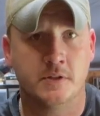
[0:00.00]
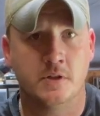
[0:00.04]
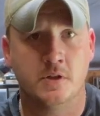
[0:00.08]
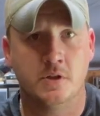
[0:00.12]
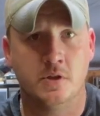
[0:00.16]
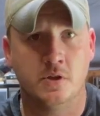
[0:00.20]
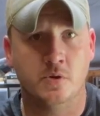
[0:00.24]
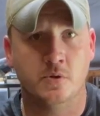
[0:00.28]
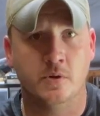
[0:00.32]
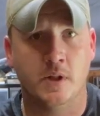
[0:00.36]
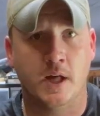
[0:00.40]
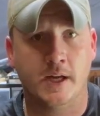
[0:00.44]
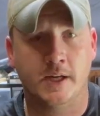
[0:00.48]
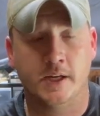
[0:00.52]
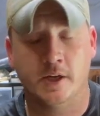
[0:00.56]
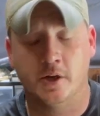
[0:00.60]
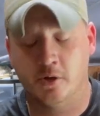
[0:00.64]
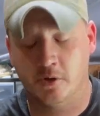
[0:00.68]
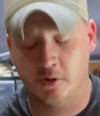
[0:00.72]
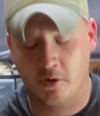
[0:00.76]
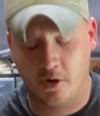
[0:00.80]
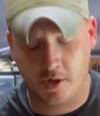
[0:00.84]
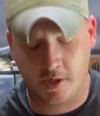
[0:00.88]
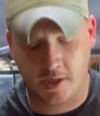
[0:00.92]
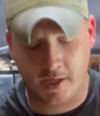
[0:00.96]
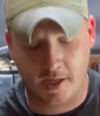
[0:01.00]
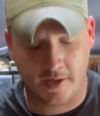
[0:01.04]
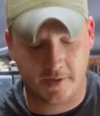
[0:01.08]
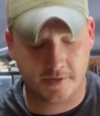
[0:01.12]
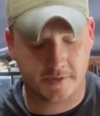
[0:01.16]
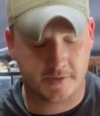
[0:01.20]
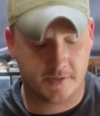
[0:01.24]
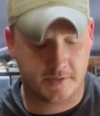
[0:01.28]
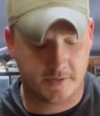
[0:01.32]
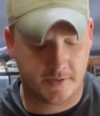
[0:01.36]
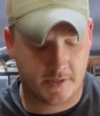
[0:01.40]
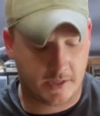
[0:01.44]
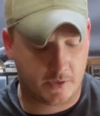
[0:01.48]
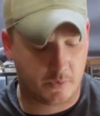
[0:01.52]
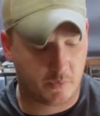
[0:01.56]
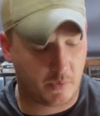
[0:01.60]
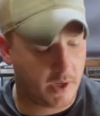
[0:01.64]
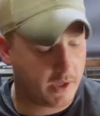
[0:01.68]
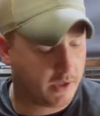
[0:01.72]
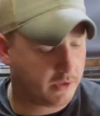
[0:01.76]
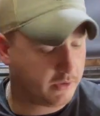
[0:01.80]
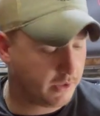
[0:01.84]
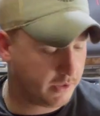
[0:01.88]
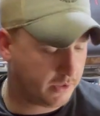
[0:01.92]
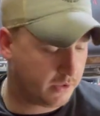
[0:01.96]
You like gear rundowns. That's why you
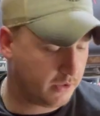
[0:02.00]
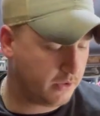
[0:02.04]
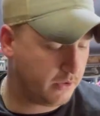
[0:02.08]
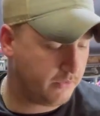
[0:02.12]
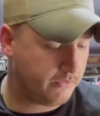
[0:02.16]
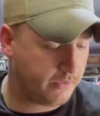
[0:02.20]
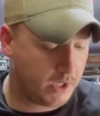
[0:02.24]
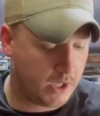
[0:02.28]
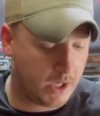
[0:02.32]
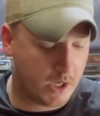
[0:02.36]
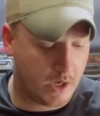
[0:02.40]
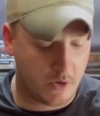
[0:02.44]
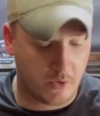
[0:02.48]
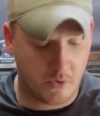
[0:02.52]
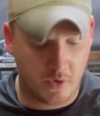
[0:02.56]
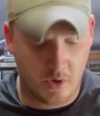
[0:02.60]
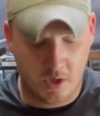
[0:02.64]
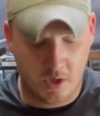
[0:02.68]
clicked on the video.